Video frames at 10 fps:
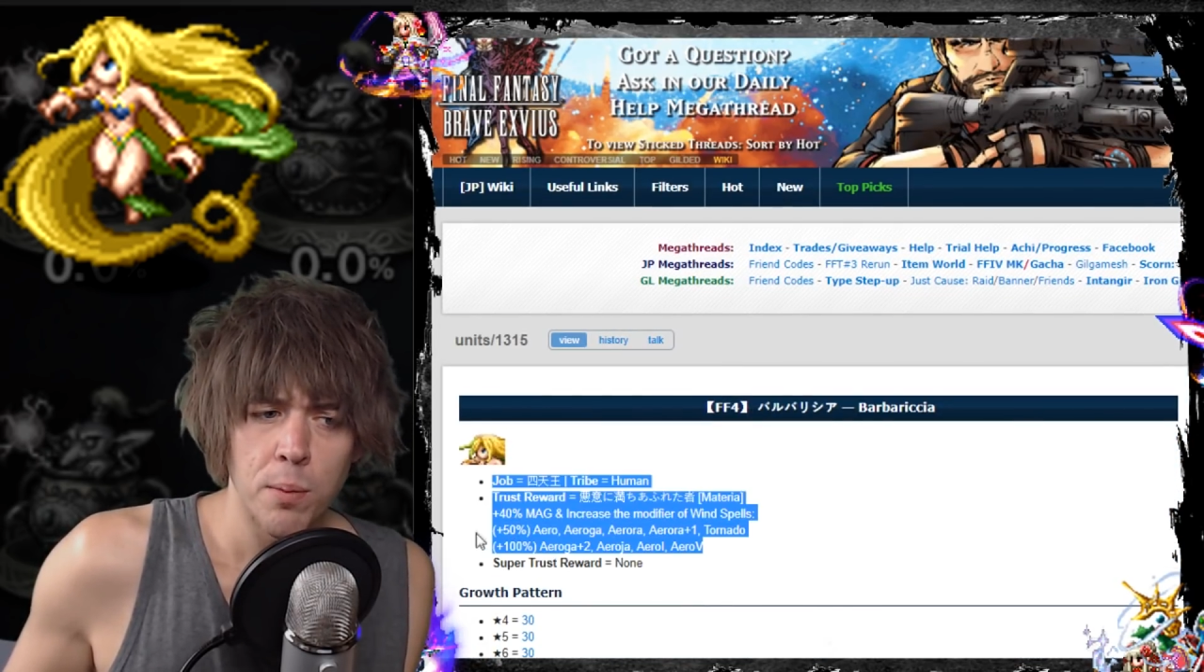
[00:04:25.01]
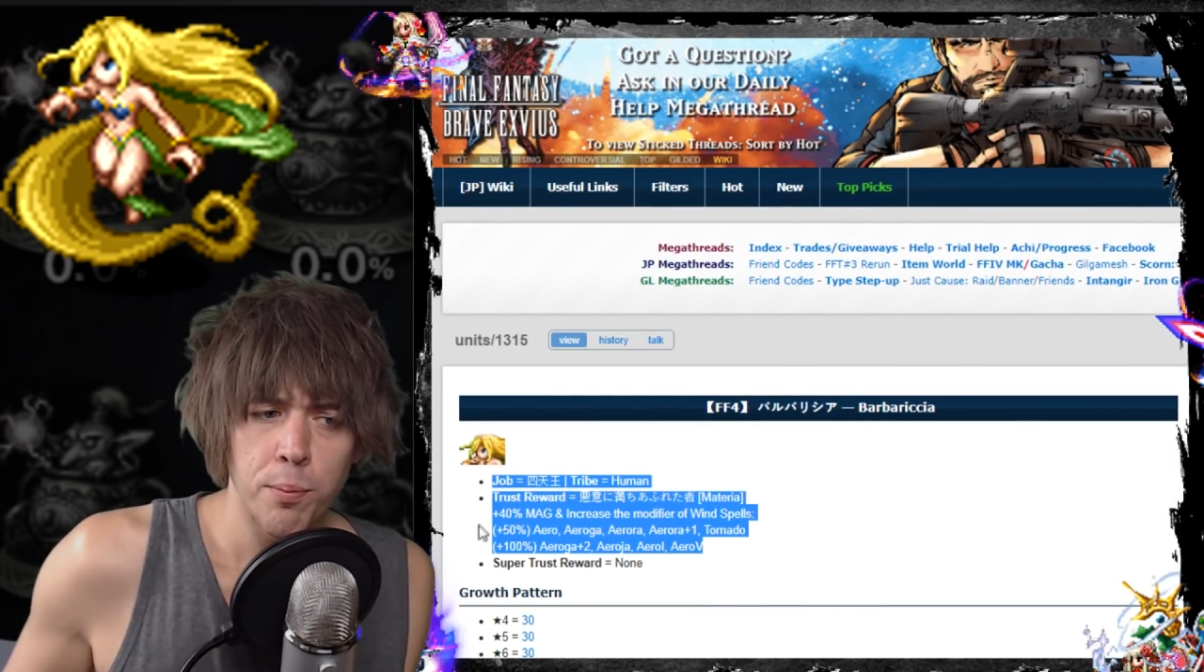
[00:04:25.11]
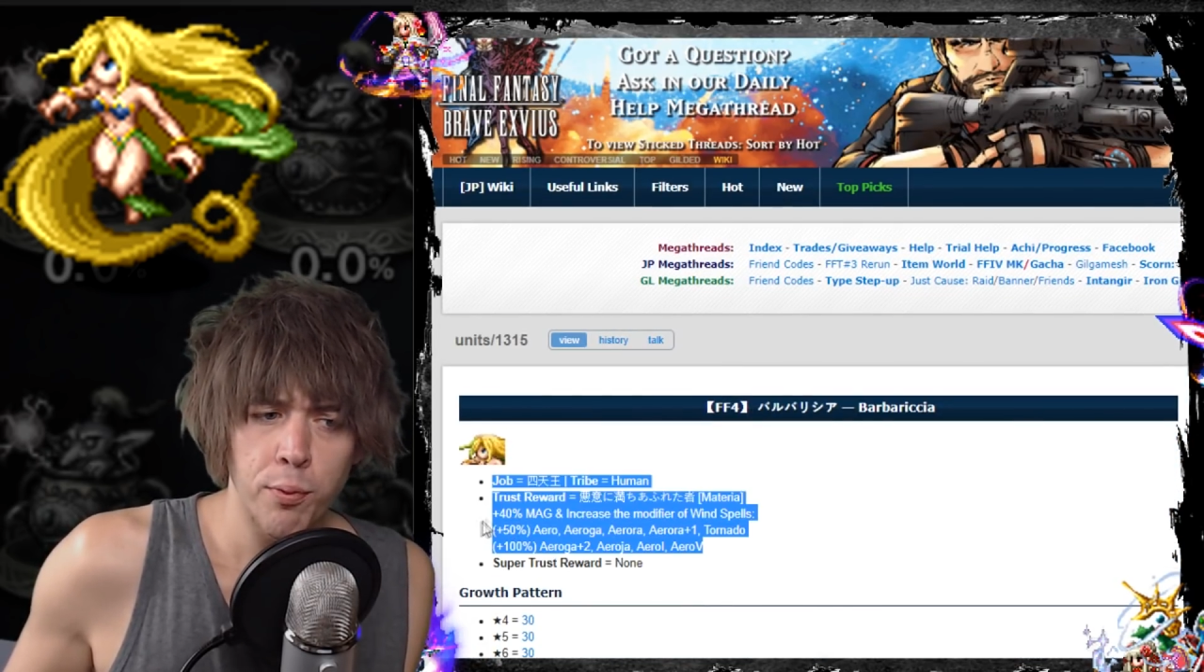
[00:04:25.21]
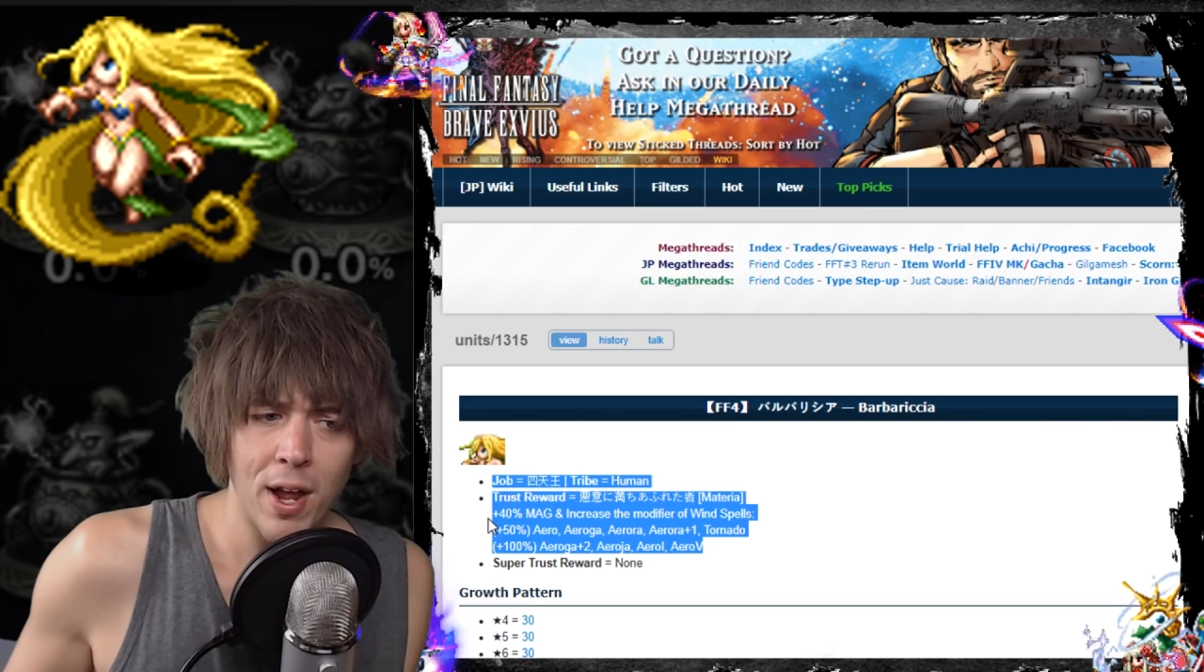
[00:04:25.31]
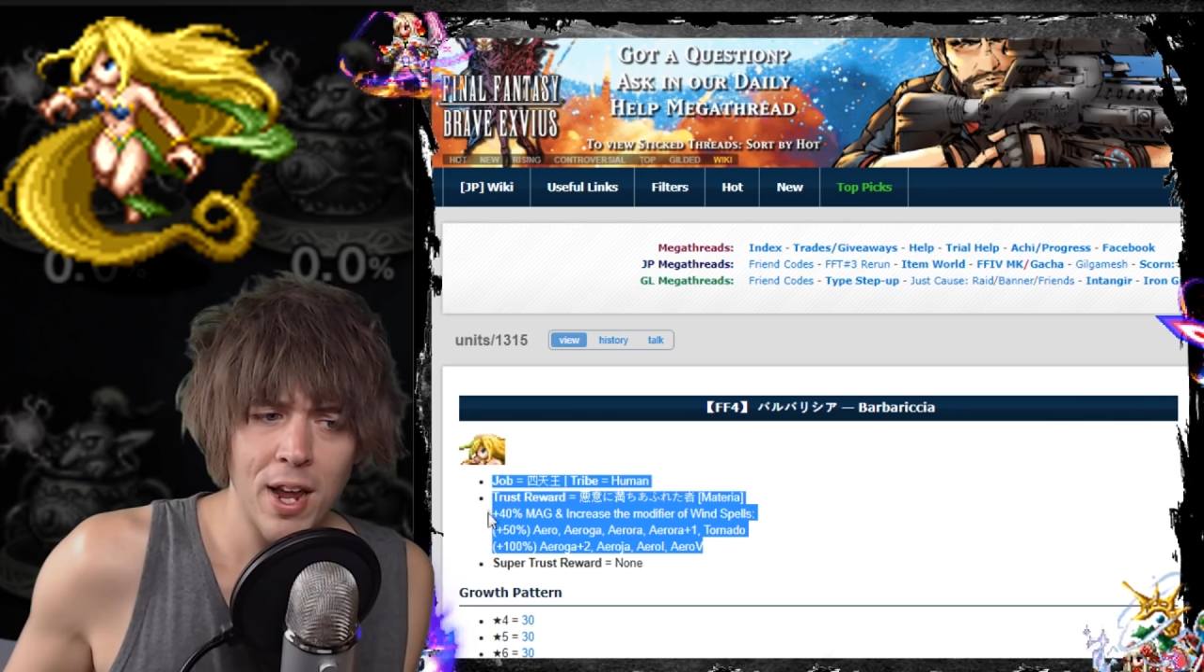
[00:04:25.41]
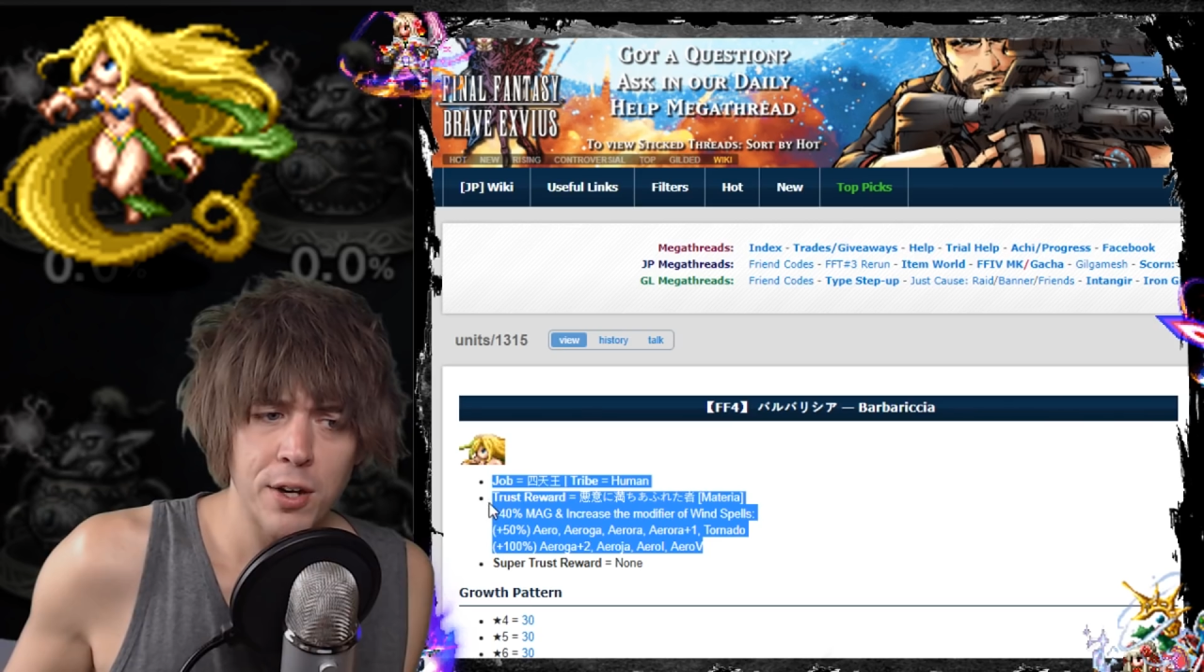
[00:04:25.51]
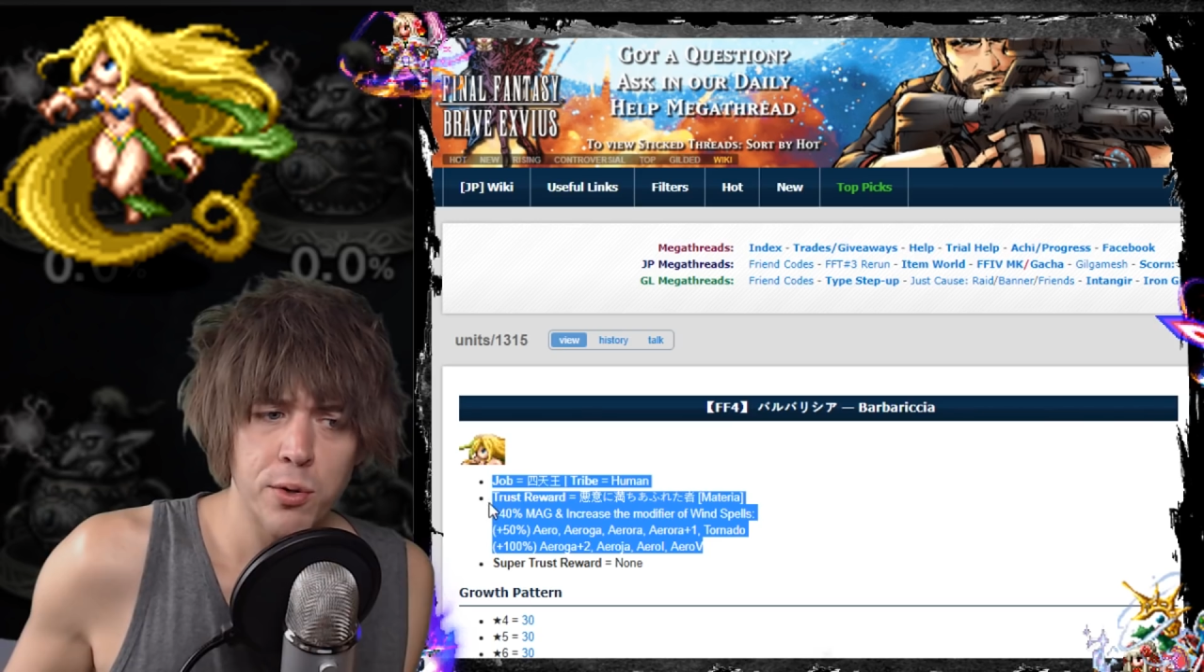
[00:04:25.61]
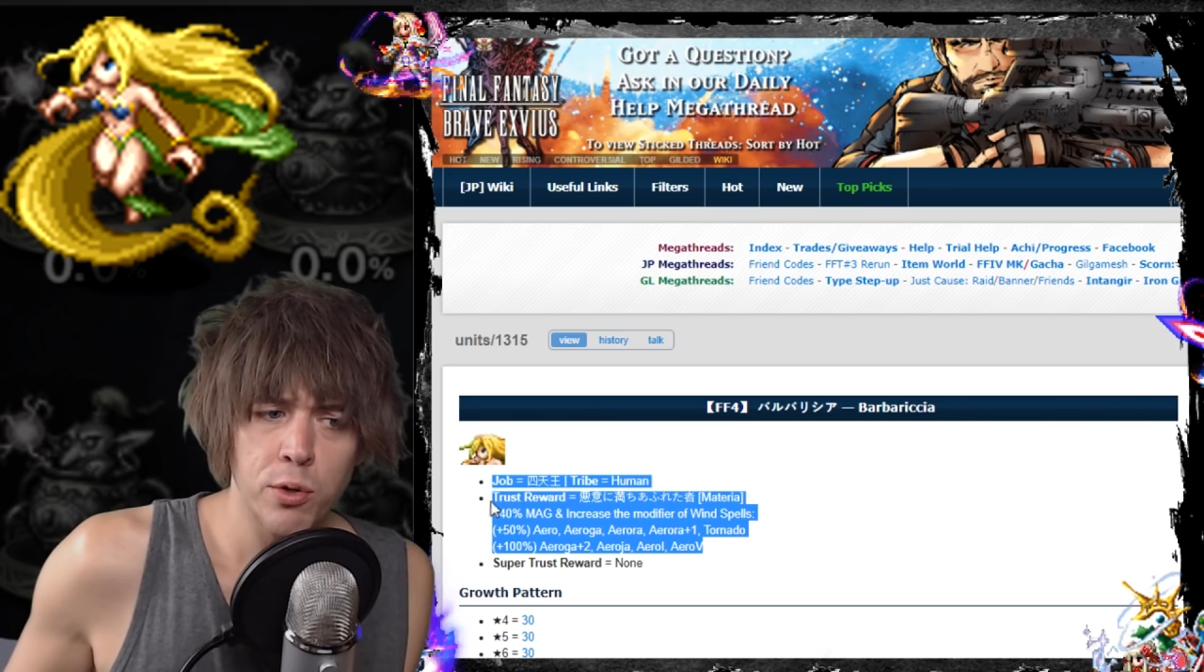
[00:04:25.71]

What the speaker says: brand new